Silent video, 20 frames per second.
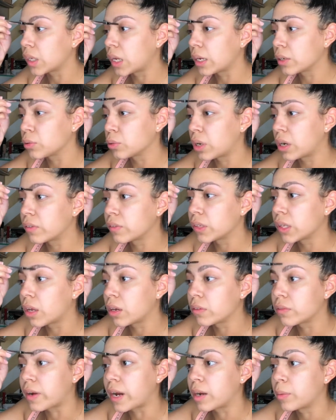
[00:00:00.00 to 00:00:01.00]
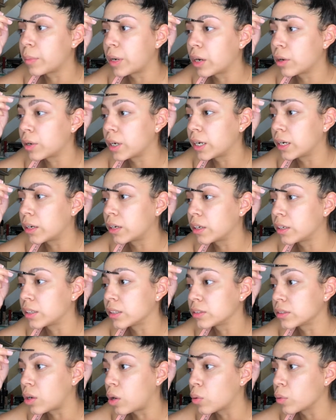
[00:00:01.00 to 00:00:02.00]
I do have a lot of eyebrow hair, and
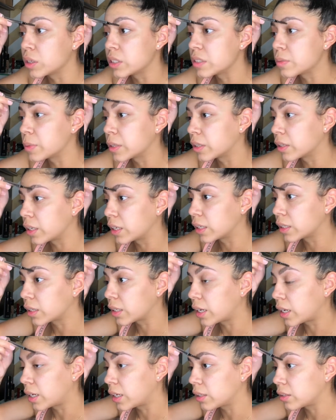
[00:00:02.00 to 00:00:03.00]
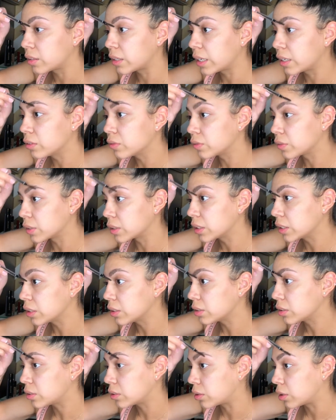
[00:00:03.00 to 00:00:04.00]
it's always been like that, thankfully,
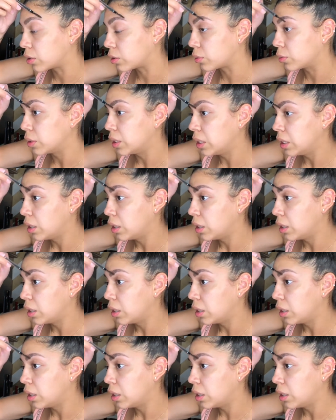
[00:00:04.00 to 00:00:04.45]
so